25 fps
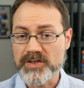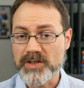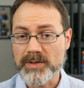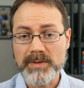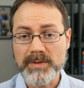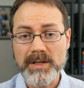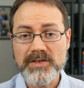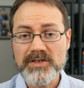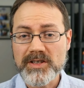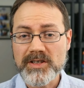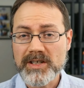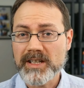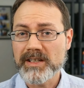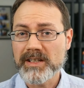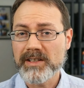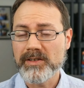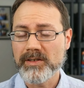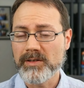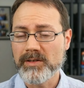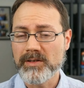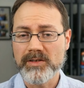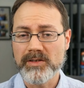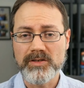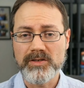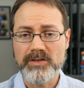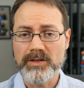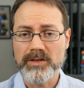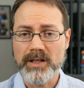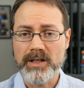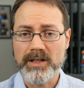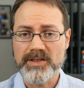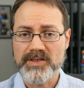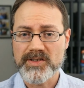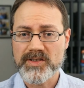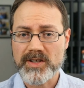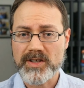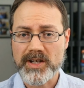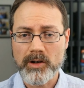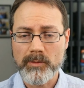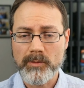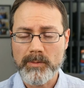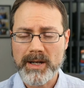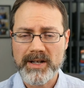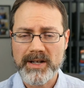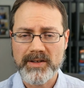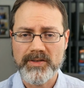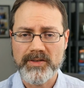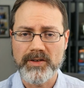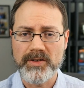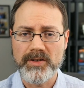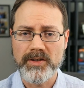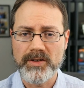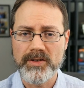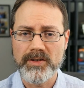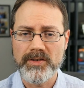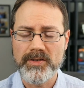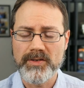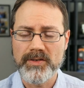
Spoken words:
Sometimes you need to scale back the